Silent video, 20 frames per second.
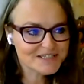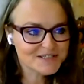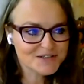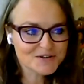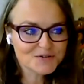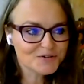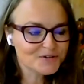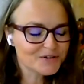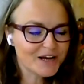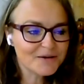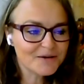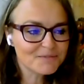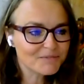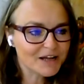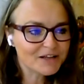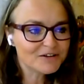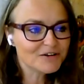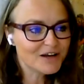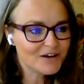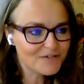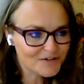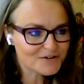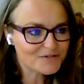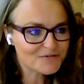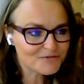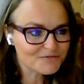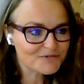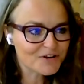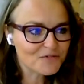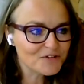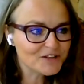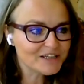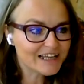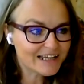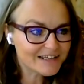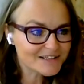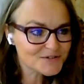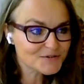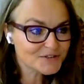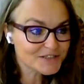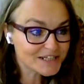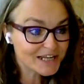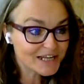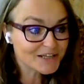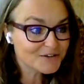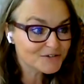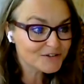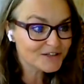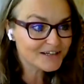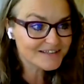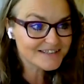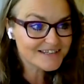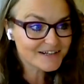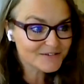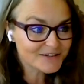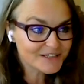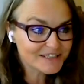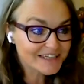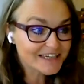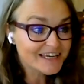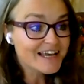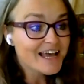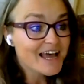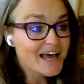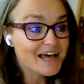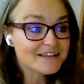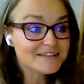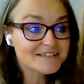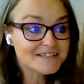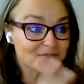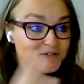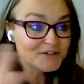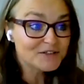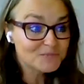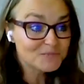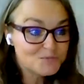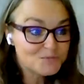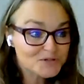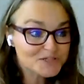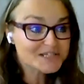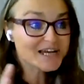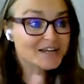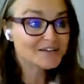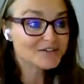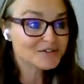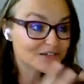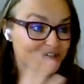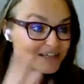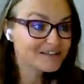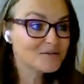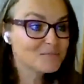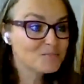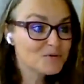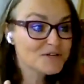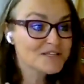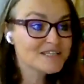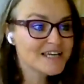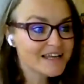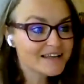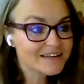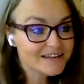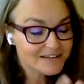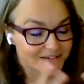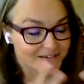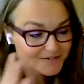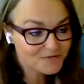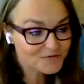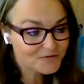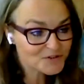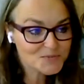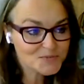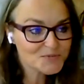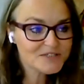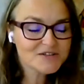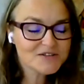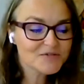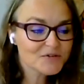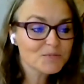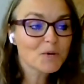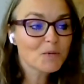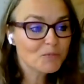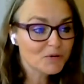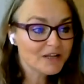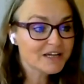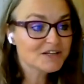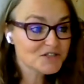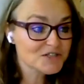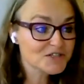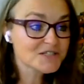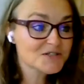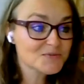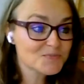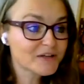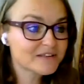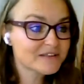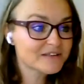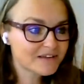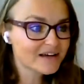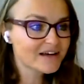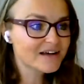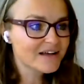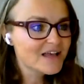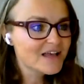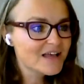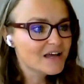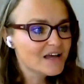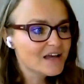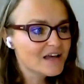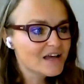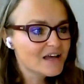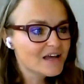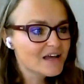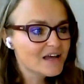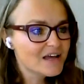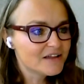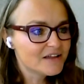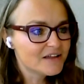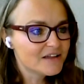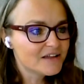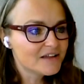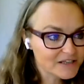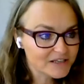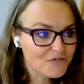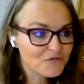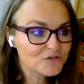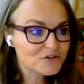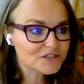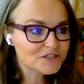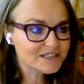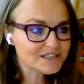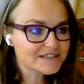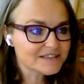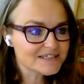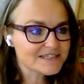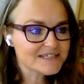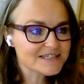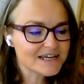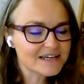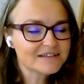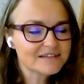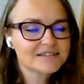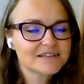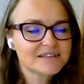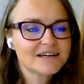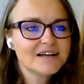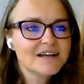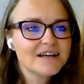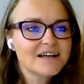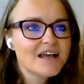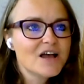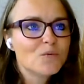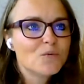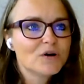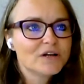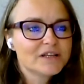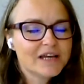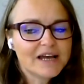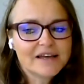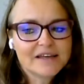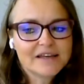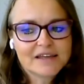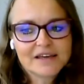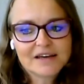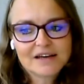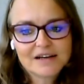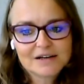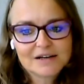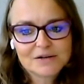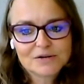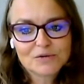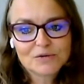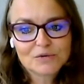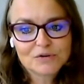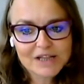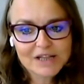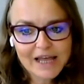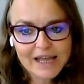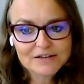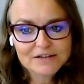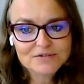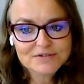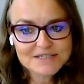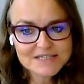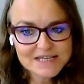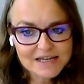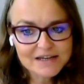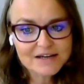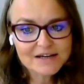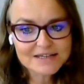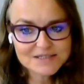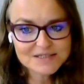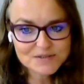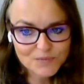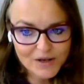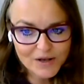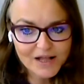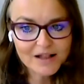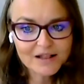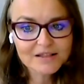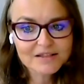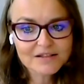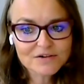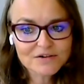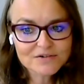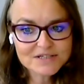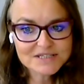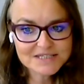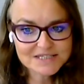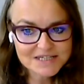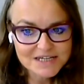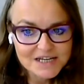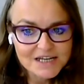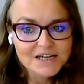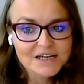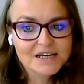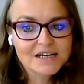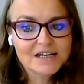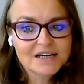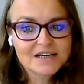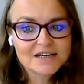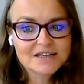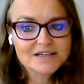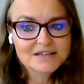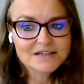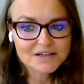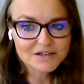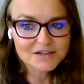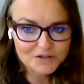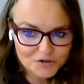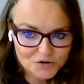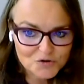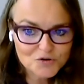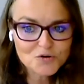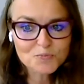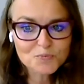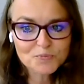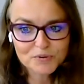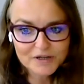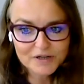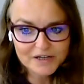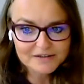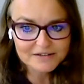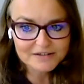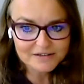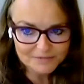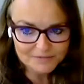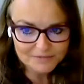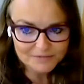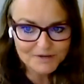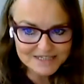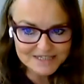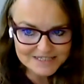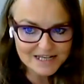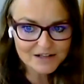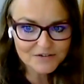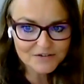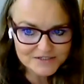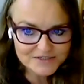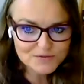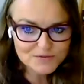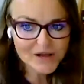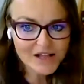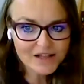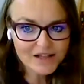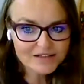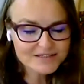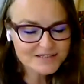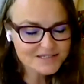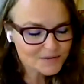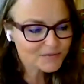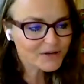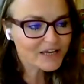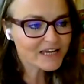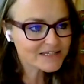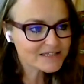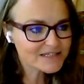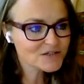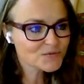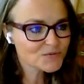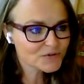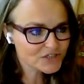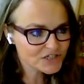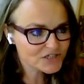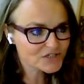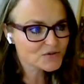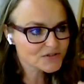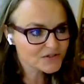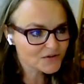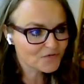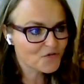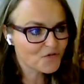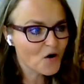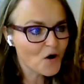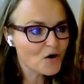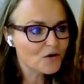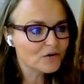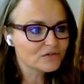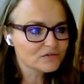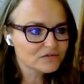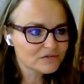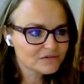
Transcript: So I don't have a definite answer telling you that it's already at 70% or 80% and for specific populations, but there is a definitely effort in this. And what I would like to say as well, there is a group, and myself as well, in some cases we just use the phone.